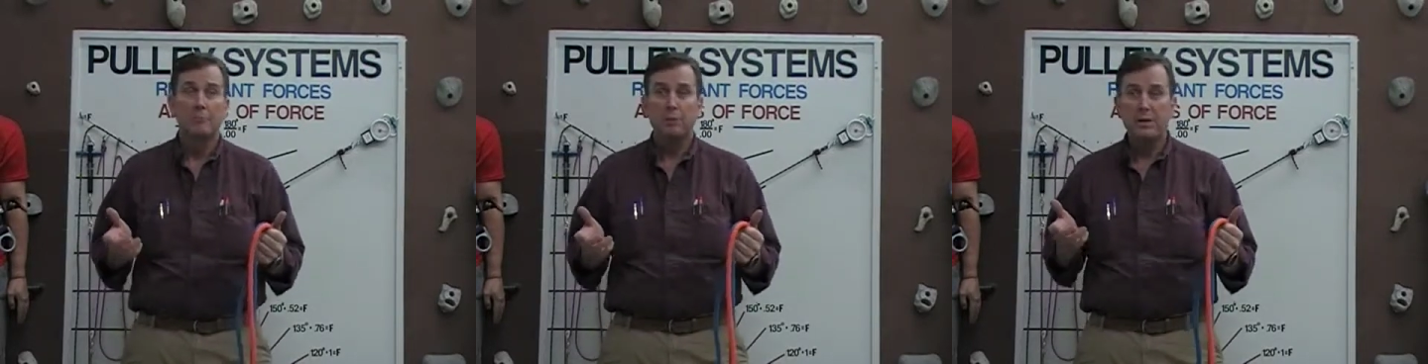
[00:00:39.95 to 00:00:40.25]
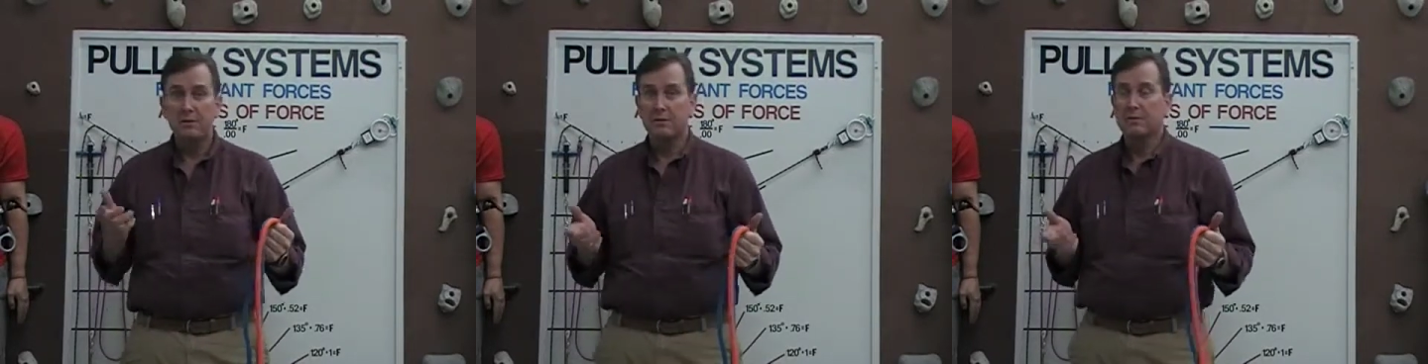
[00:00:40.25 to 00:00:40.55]

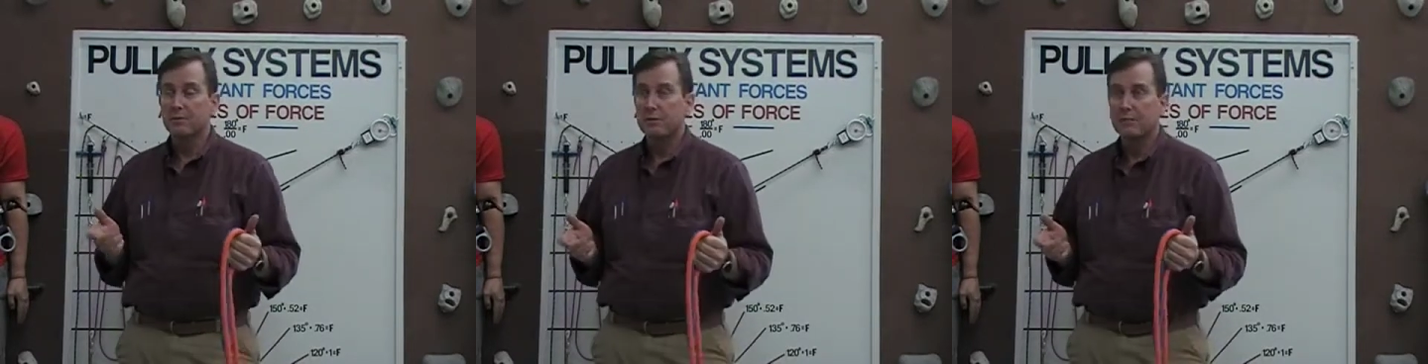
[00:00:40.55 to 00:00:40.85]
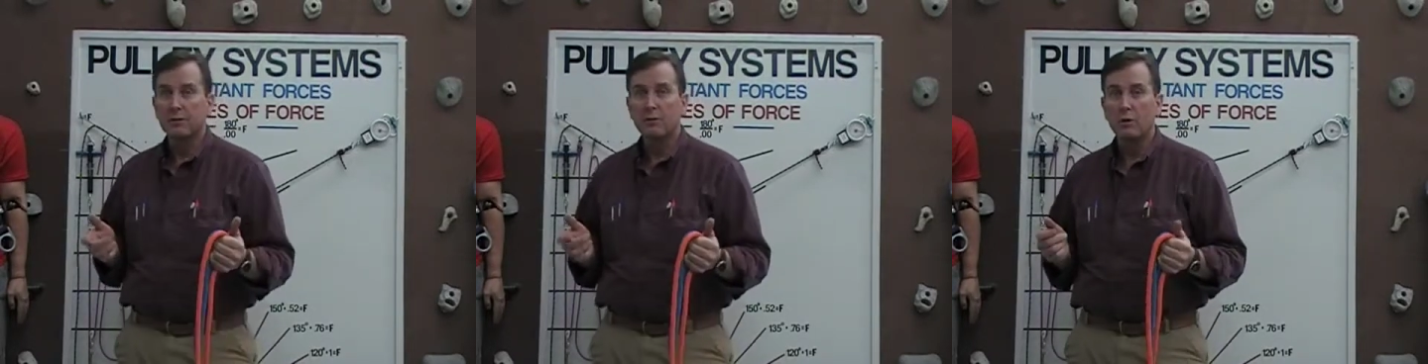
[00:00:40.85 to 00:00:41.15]
pieces of
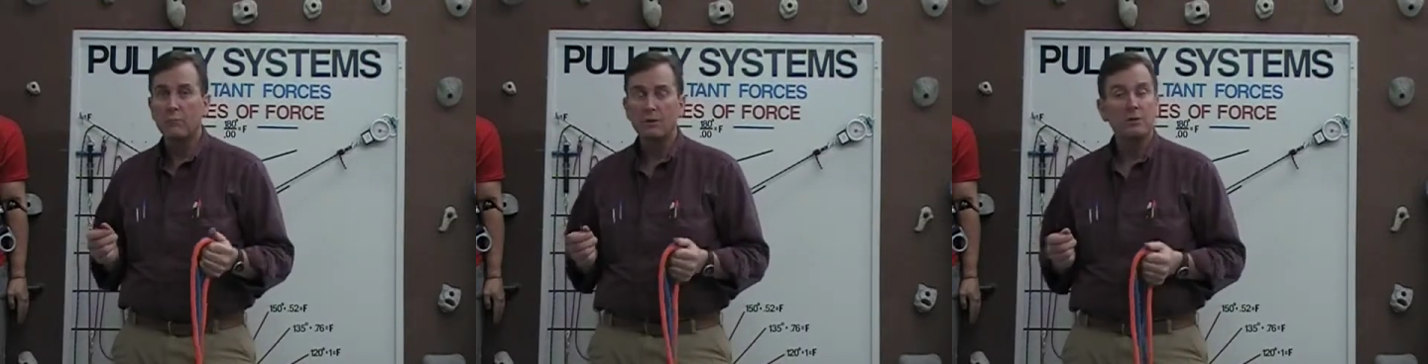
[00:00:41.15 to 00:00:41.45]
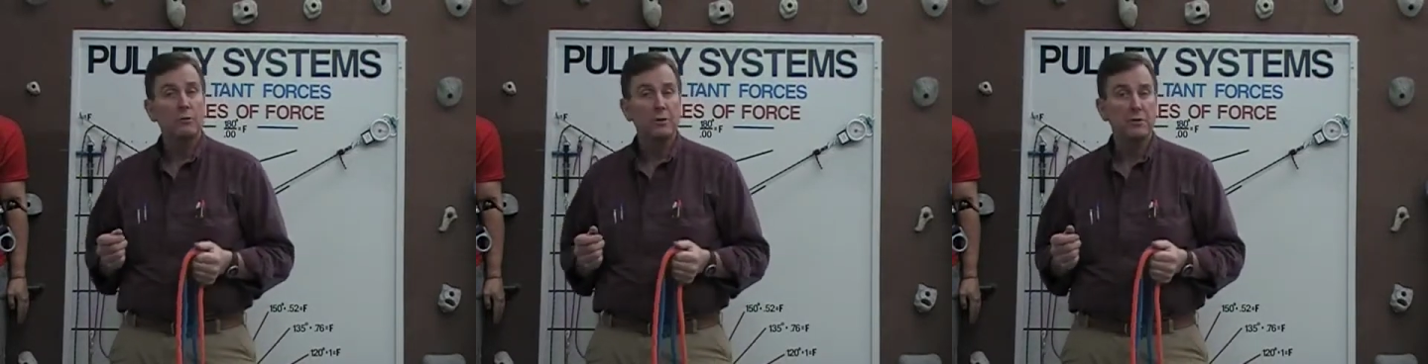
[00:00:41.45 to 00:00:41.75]
equipment
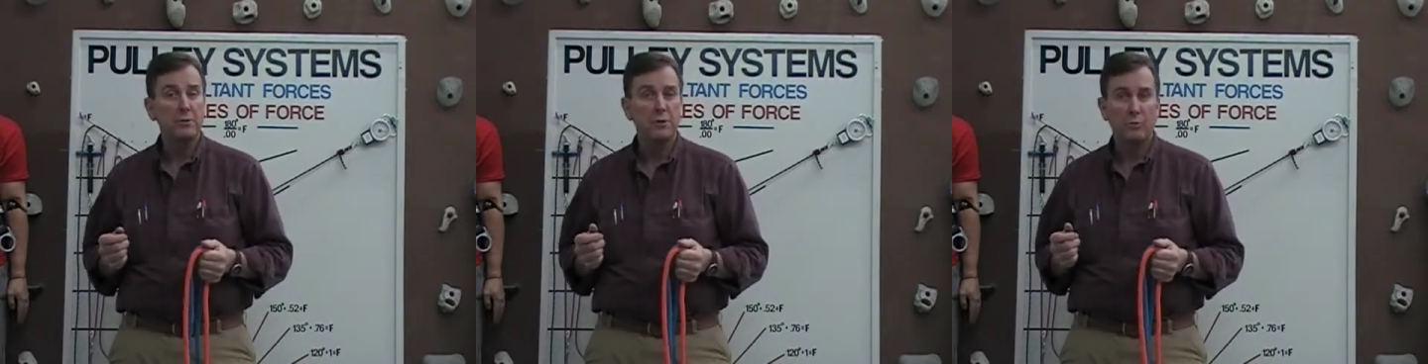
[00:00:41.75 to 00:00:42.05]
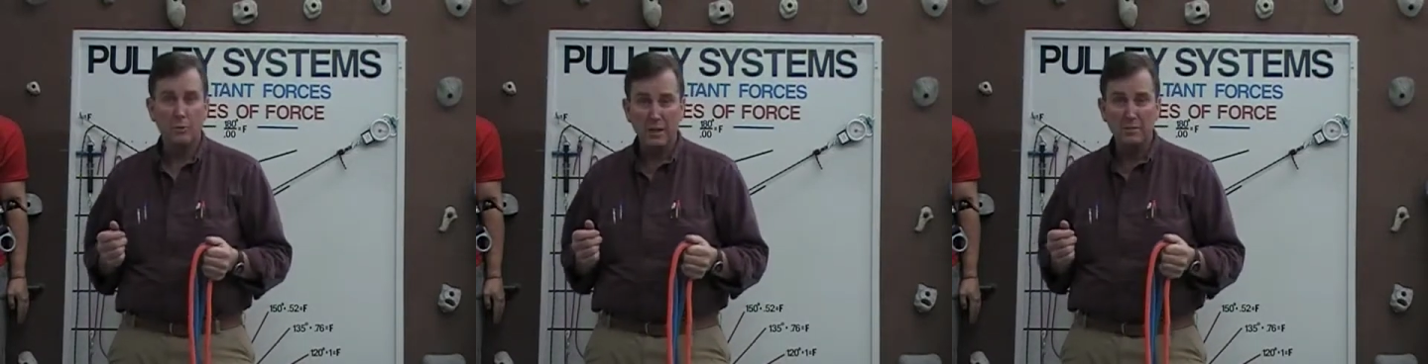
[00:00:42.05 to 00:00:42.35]
that we use
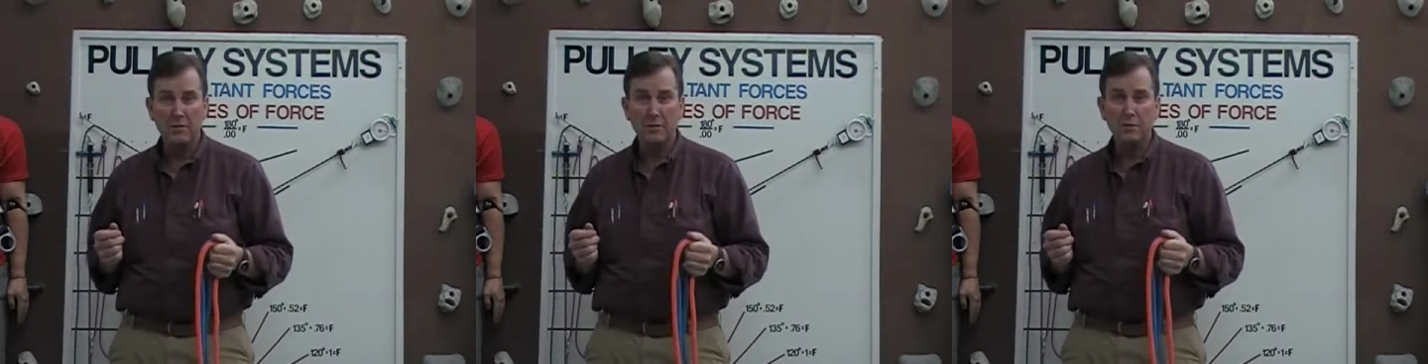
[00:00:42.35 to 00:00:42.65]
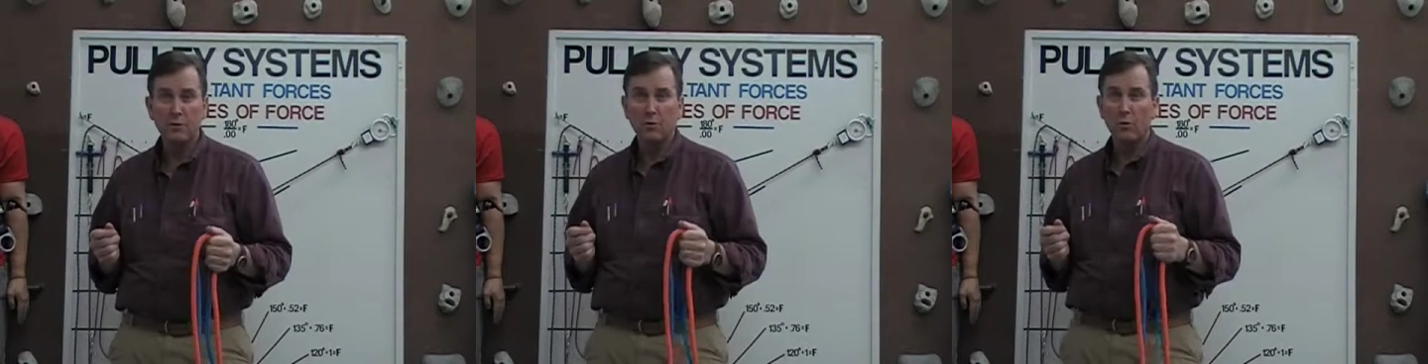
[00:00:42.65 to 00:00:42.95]
in
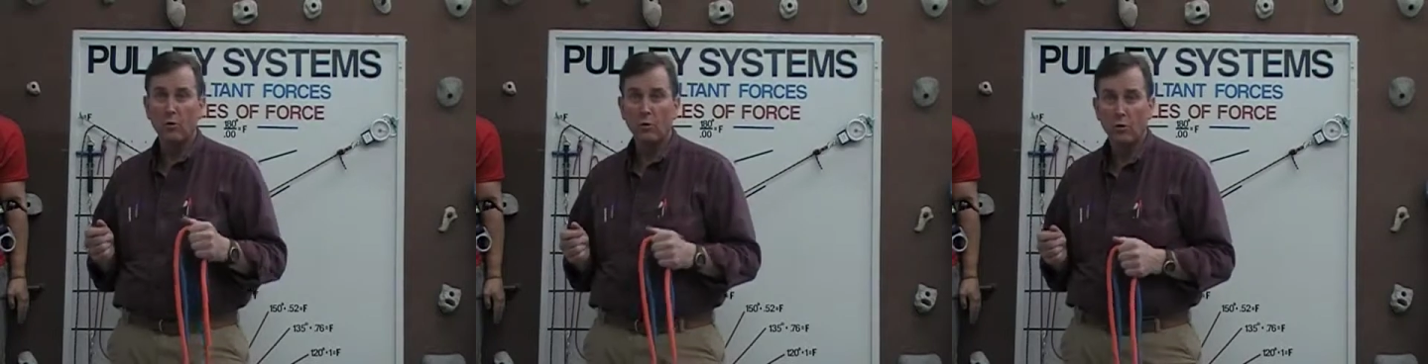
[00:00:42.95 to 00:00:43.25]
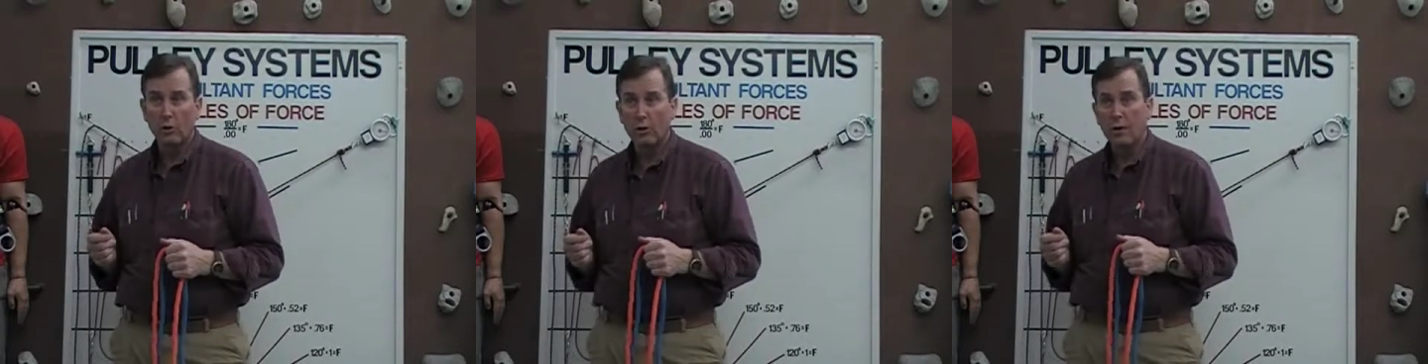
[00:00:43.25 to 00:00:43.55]
rescue
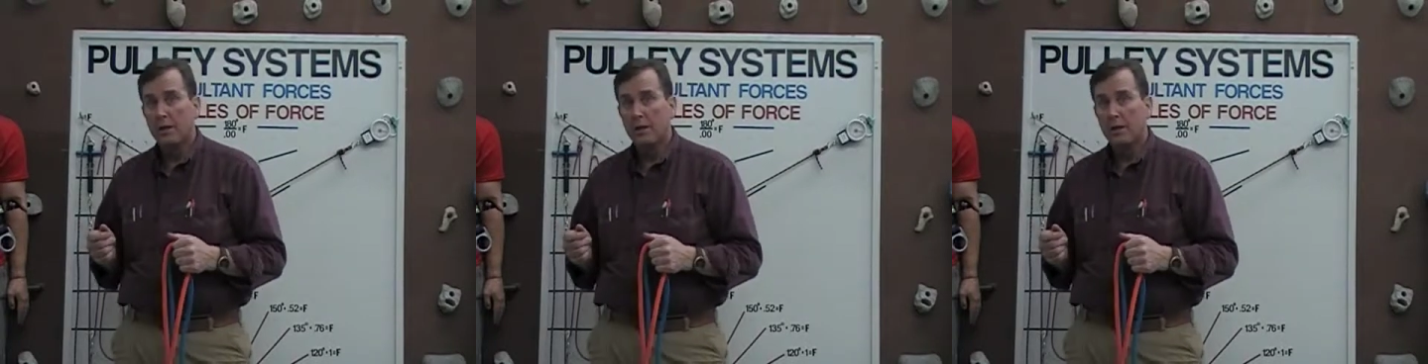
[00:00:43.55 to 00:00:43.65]
or